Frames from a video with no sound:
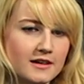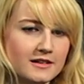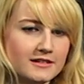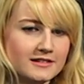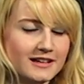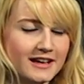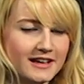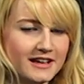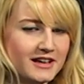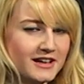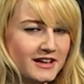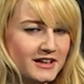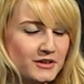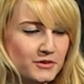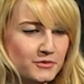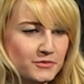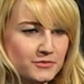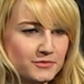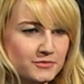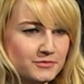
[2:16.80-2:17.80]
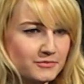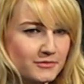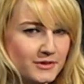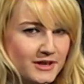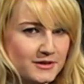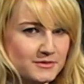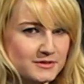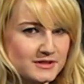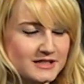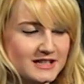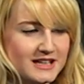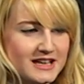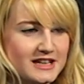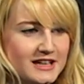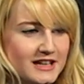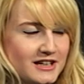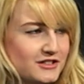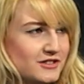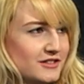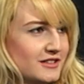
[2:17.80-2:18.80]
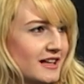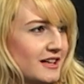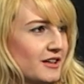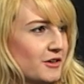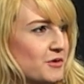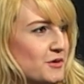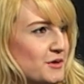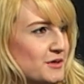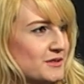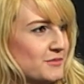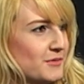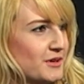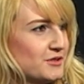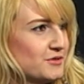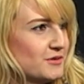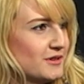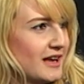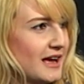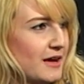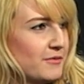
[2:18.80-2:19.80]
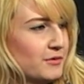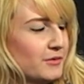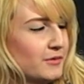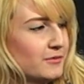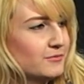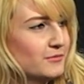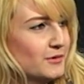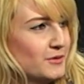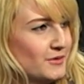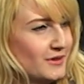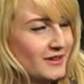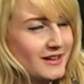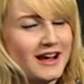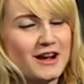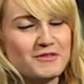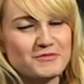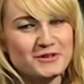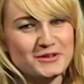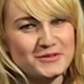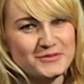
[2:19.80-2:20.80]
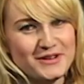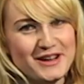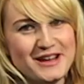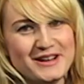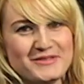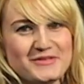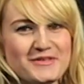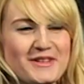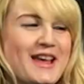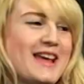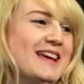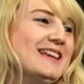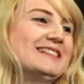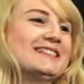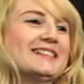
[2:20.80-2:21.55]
I kind of, when I was a teenager, then of course I went through the Avril Lavigne phase.